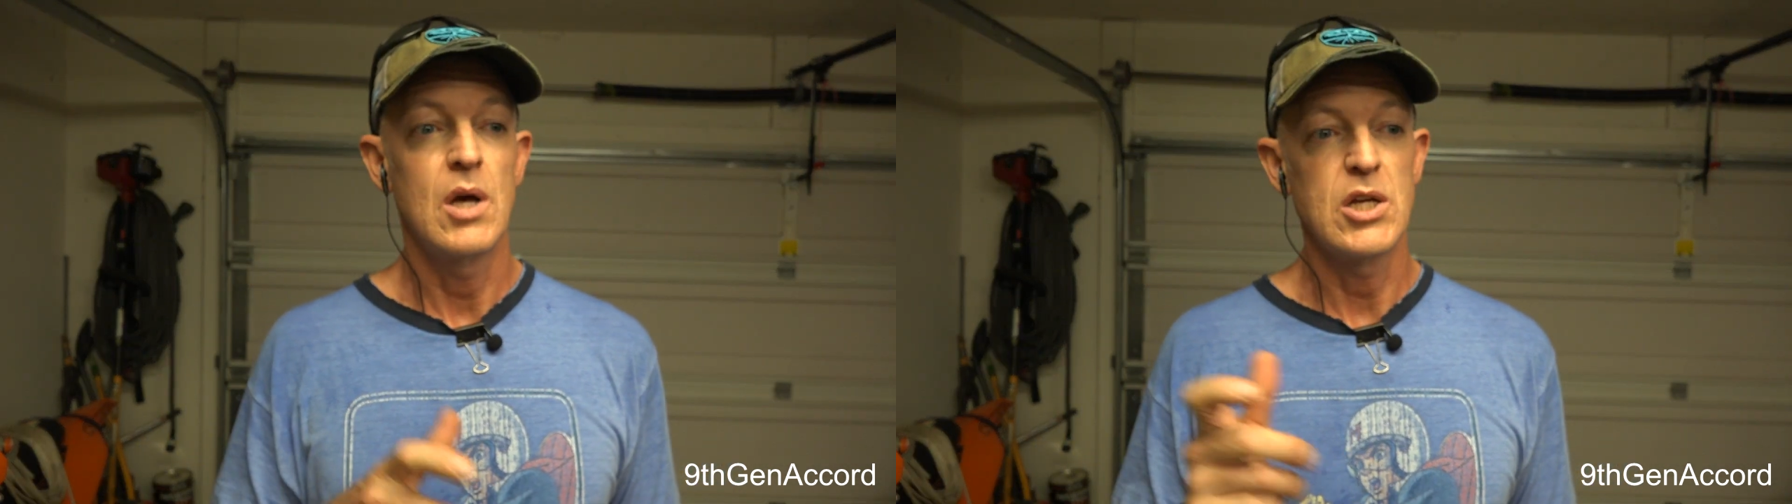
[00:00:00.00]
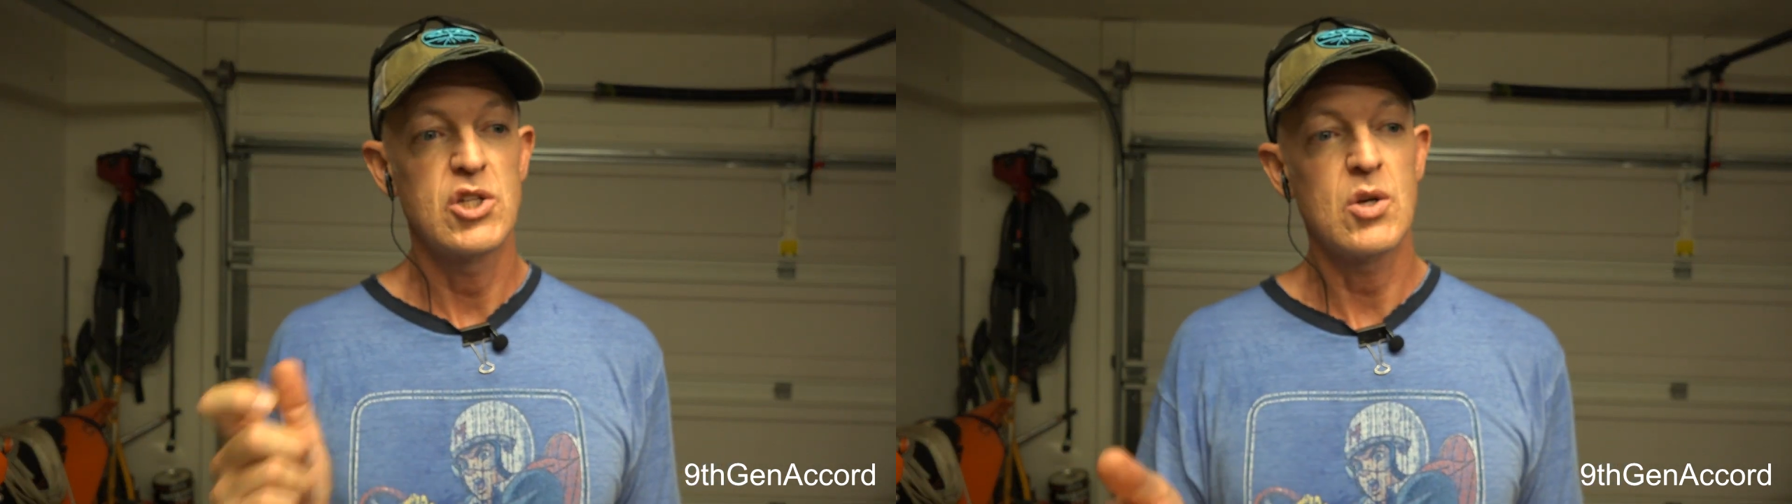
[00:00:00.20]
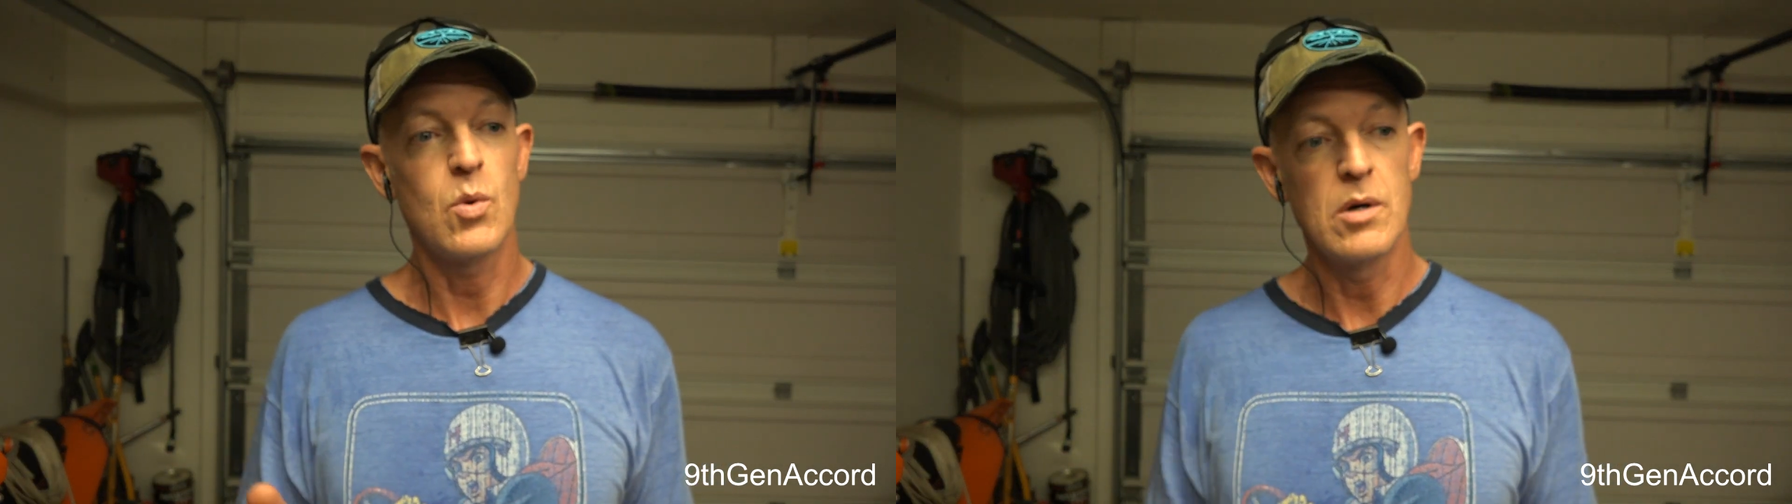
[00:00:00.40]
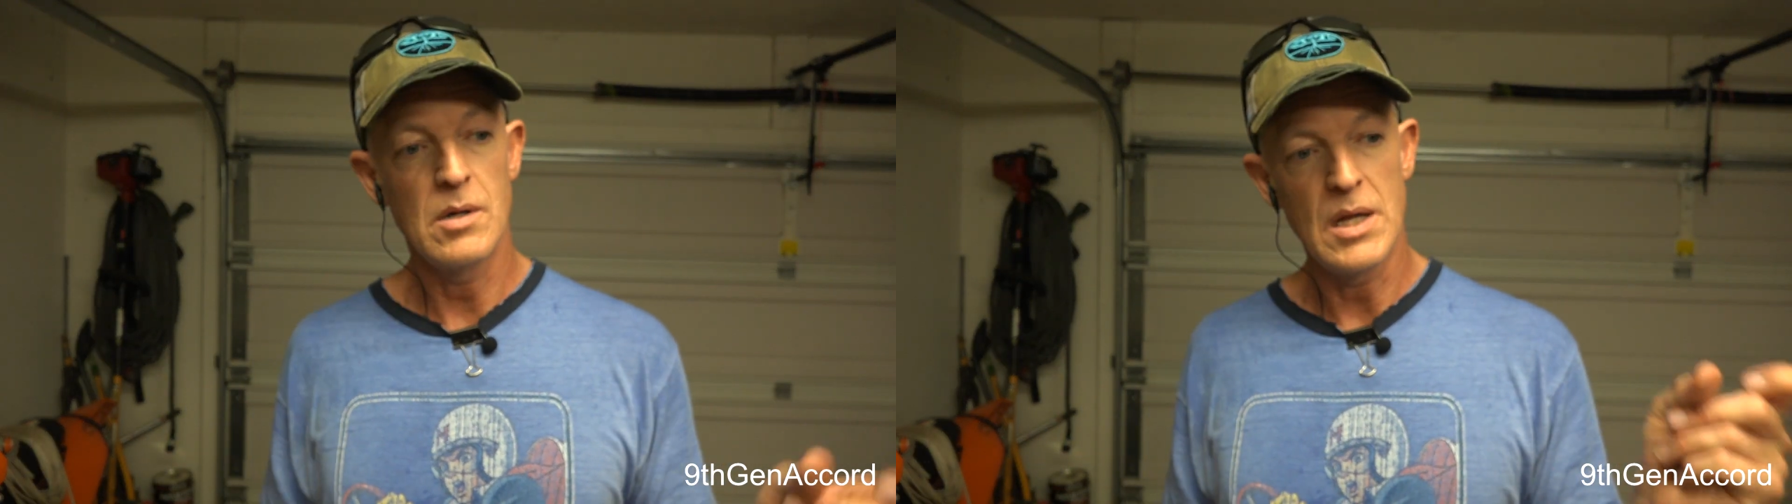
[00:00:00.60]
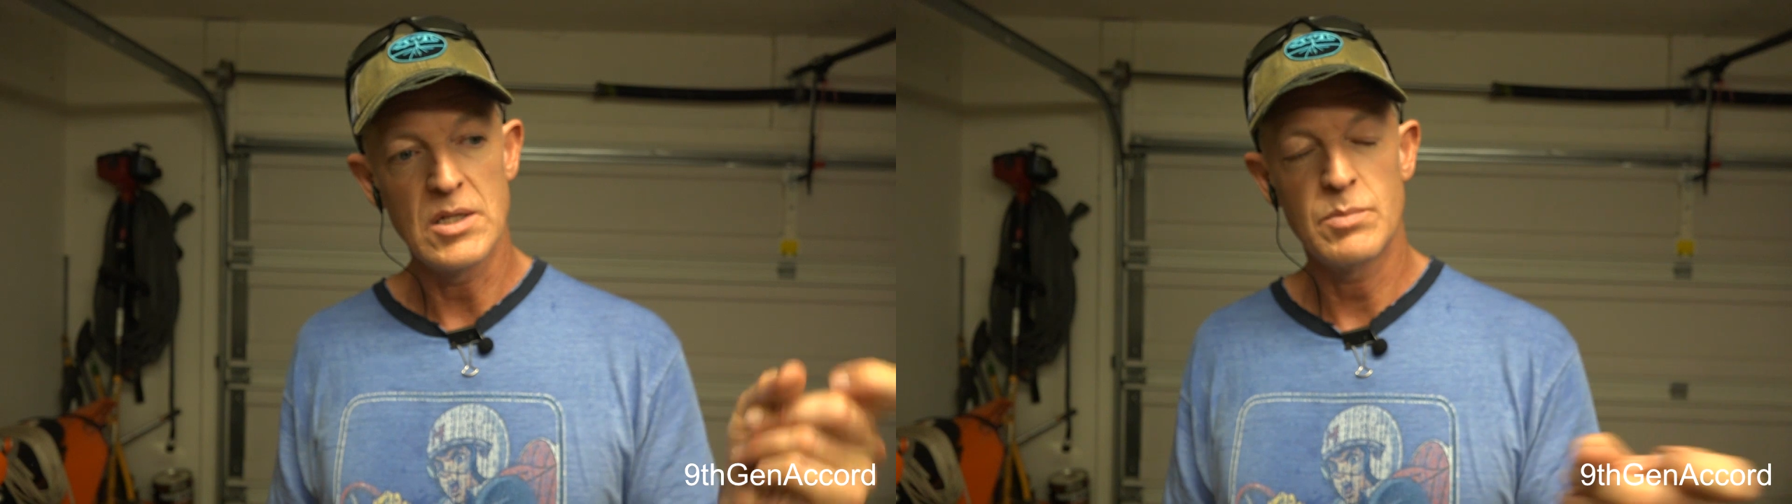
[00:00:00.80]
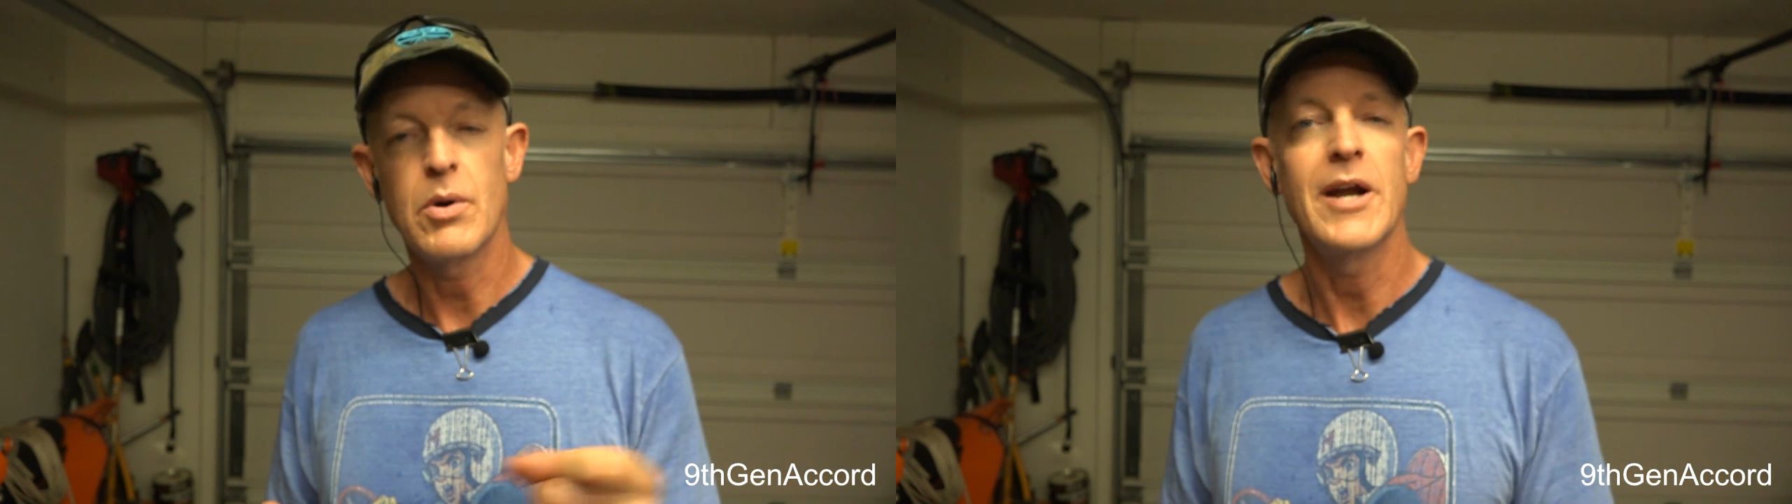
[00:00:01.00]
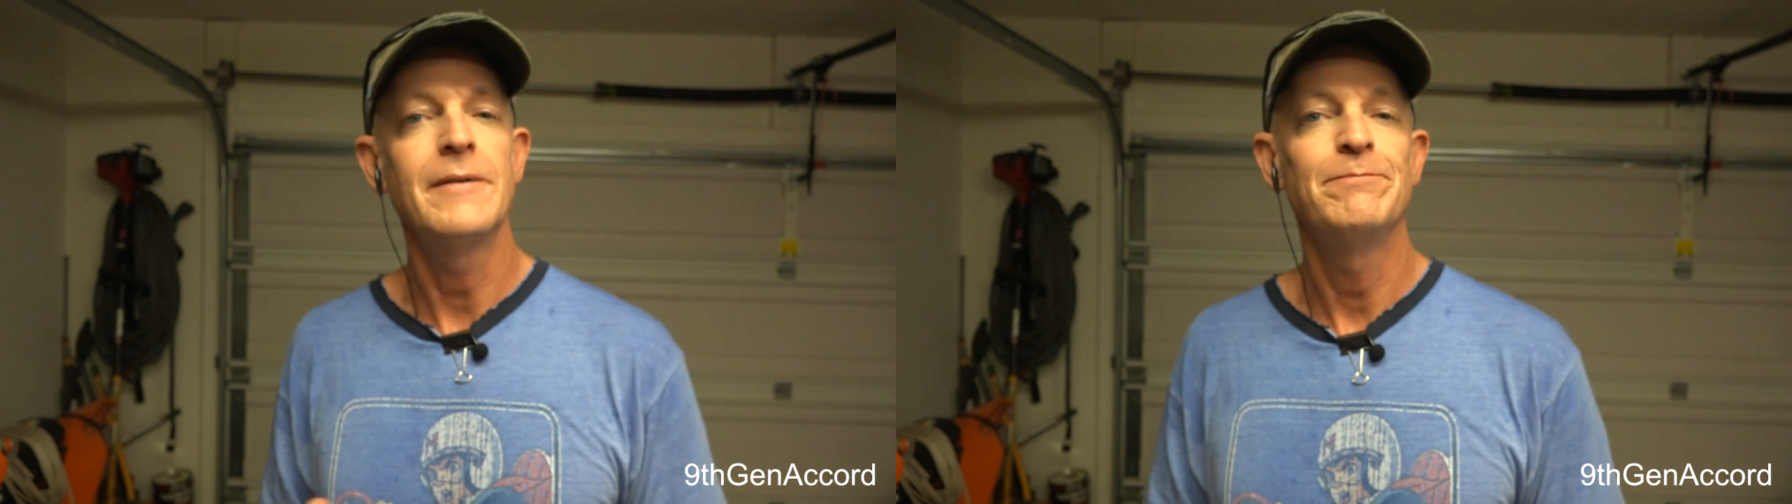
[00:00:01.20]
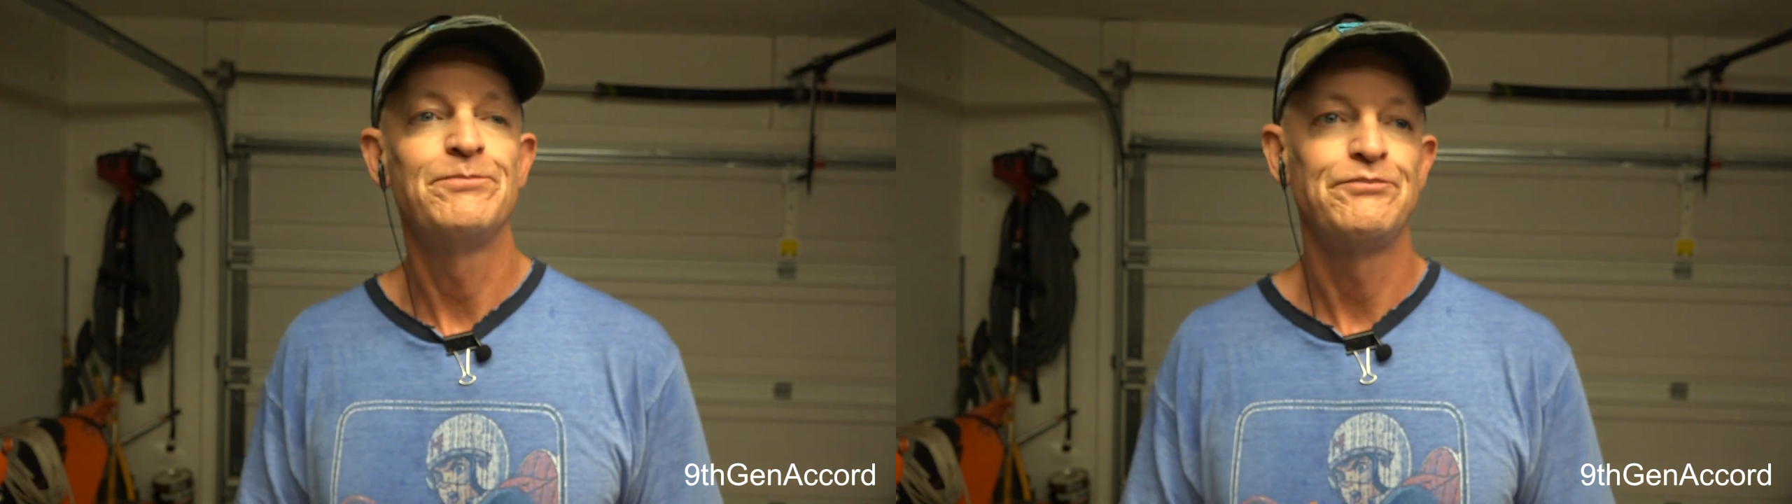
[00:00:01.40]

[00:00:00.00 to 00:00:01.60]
a squirt and spray.